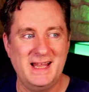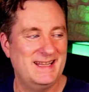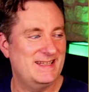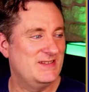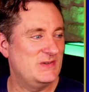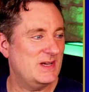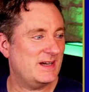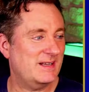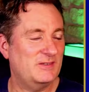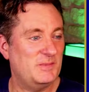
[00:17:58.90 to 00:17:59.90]
do not
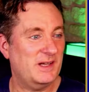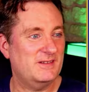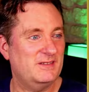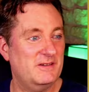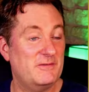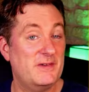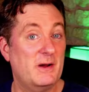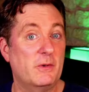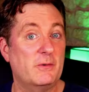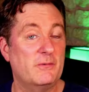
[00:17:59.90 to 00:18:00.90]
expect to see at fair
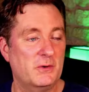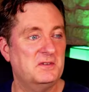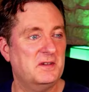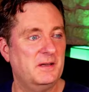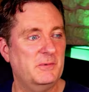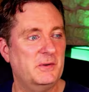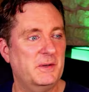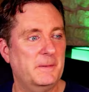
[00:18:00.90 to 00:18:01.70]
their first time going.